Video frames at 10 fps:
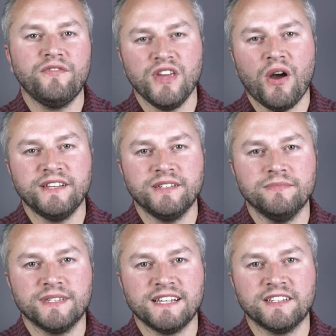the
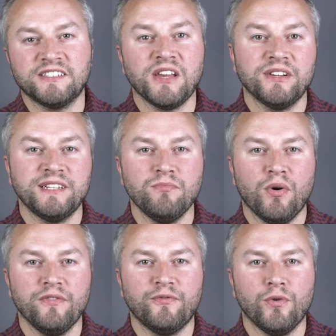items as a starting
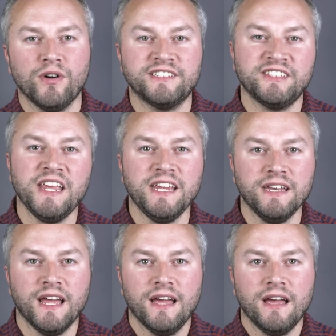point for a scene,
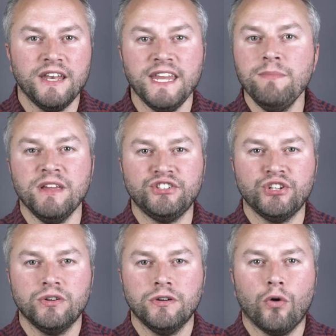an image,
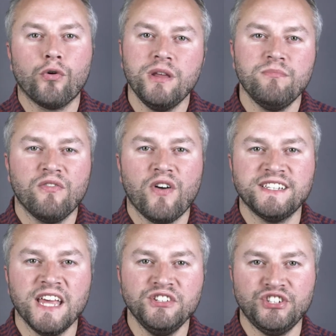or an
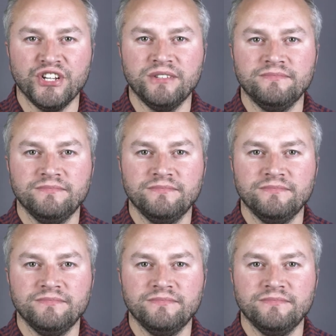improvisation?